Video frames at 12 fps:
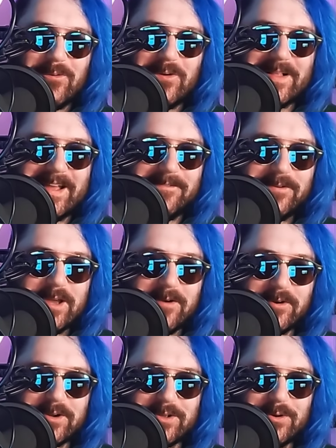Well, have you
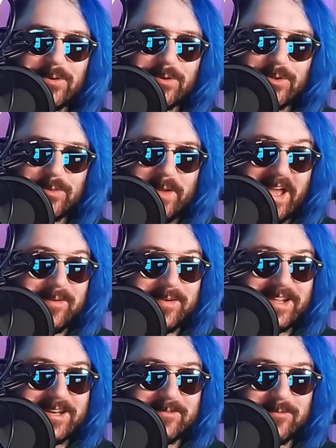ever Googled
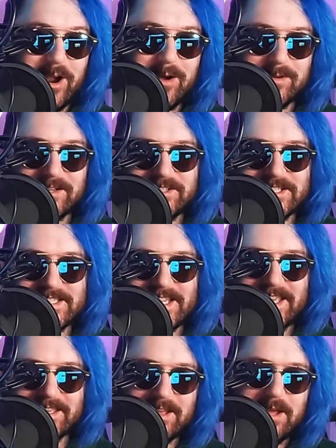Batman and Robin just
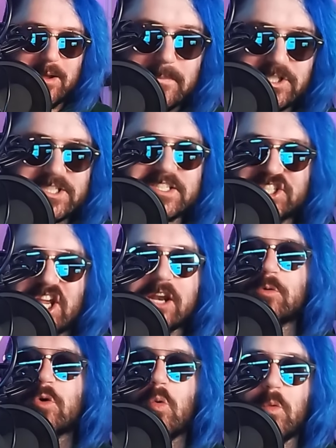like... Just
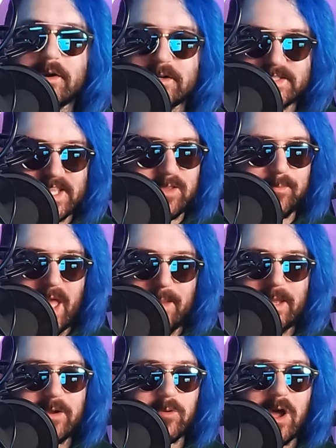general words like
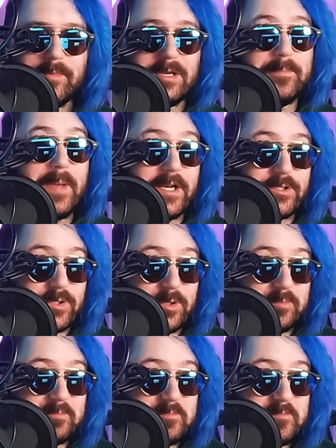Batman Robin
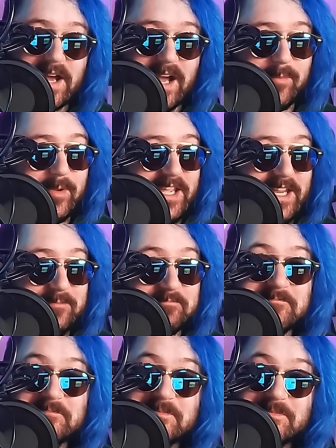bedroom? I mean...
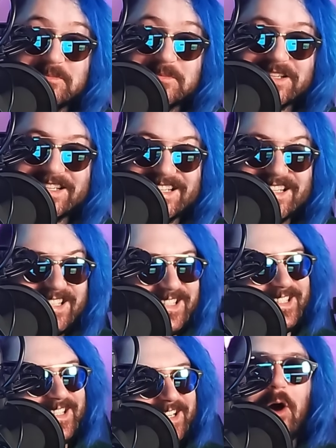
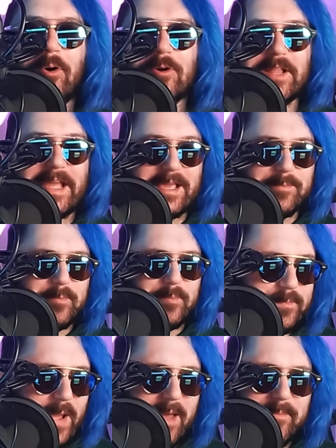Or like
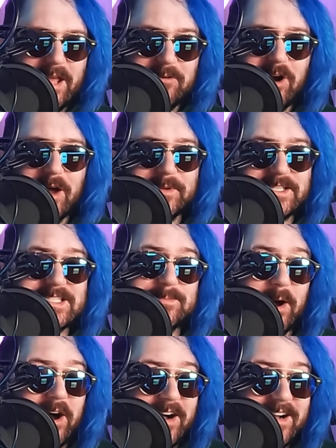Batman Robin
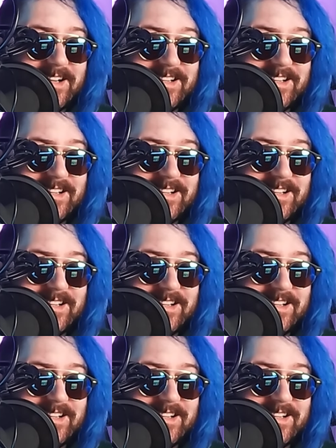spa?